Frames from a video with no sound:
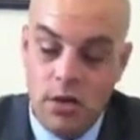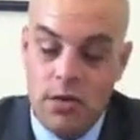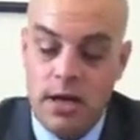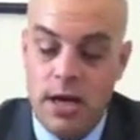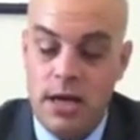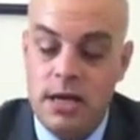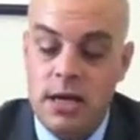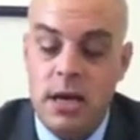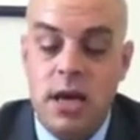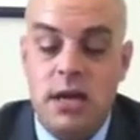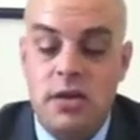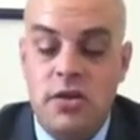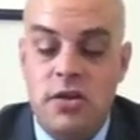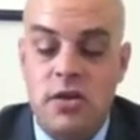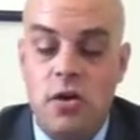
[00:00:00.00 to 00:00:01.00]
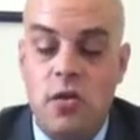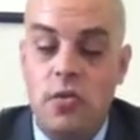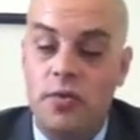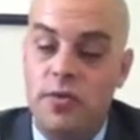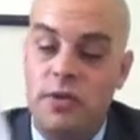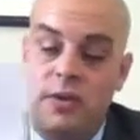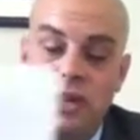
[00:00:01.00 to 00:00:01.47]
Okay,
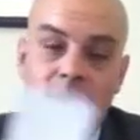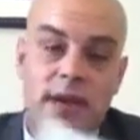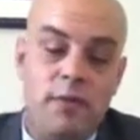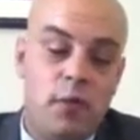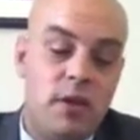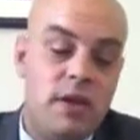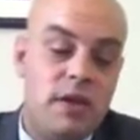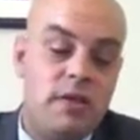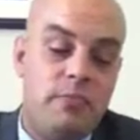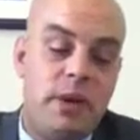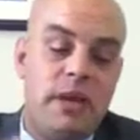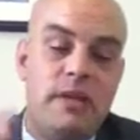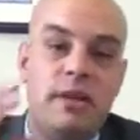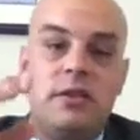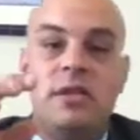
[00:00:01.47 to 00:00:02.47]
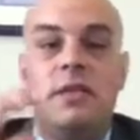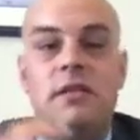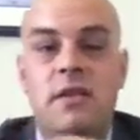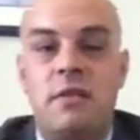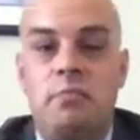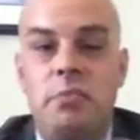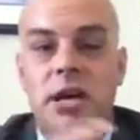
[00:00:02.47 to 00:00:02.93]
so the laver is basically
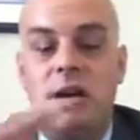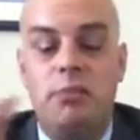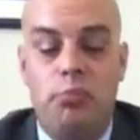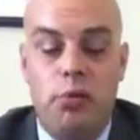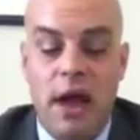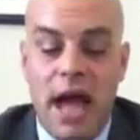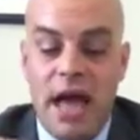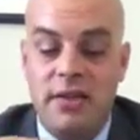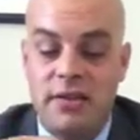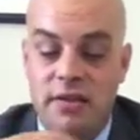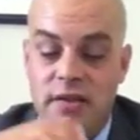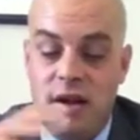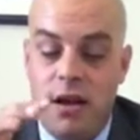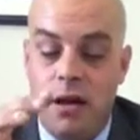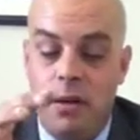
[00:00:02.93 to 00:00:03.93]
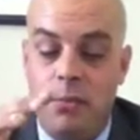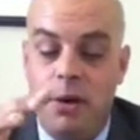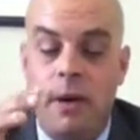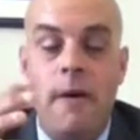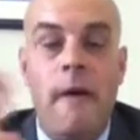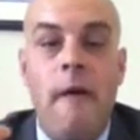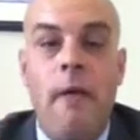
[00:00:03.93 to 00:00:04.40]
this big brass tub
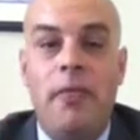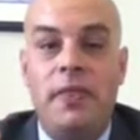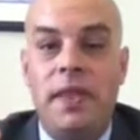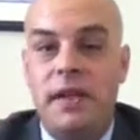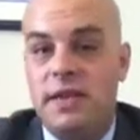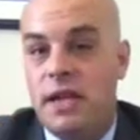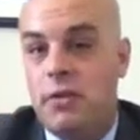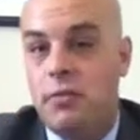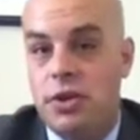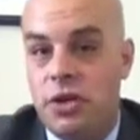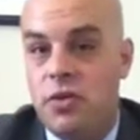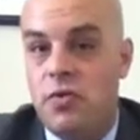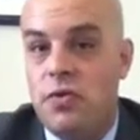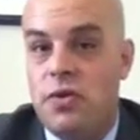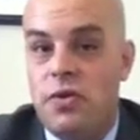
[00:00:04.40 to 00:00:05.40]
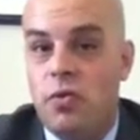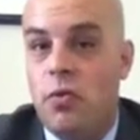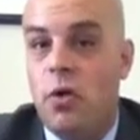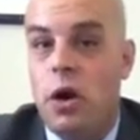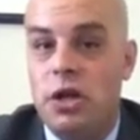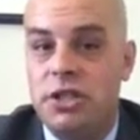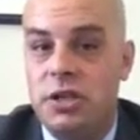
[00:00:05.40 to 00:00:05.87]
that they would use to
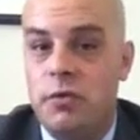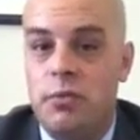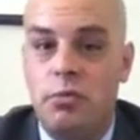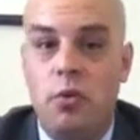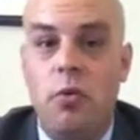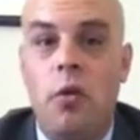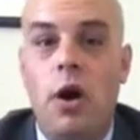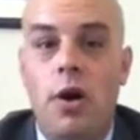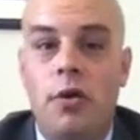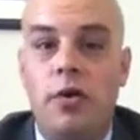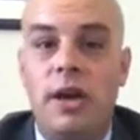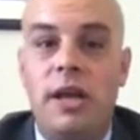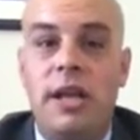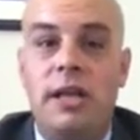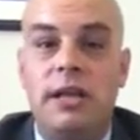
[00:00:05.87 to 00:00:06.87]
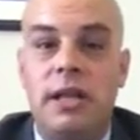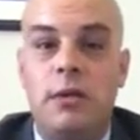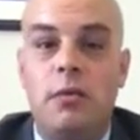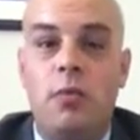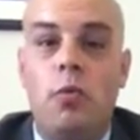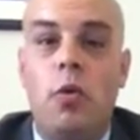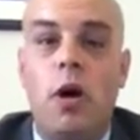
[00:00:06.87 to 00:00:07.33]
wash. They would put water in it, and they
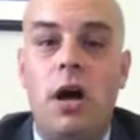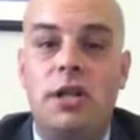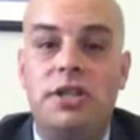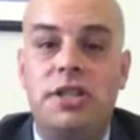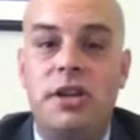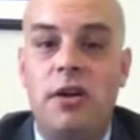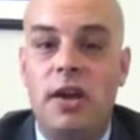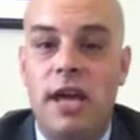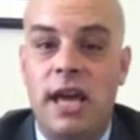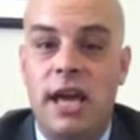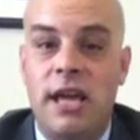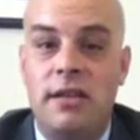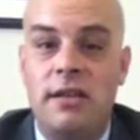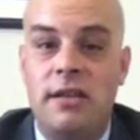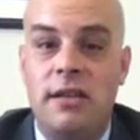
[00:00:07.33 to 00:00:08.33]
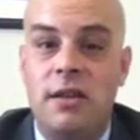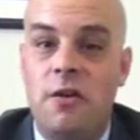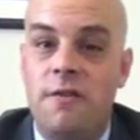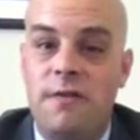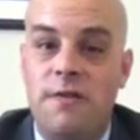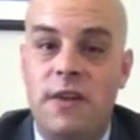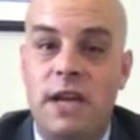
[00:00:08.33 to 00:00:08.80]
would wash their hands and
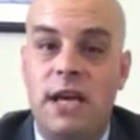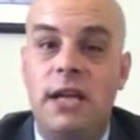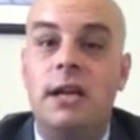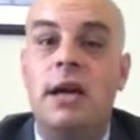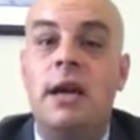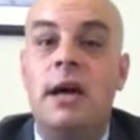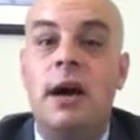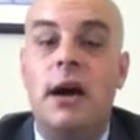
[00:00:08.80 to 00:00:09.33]
their feet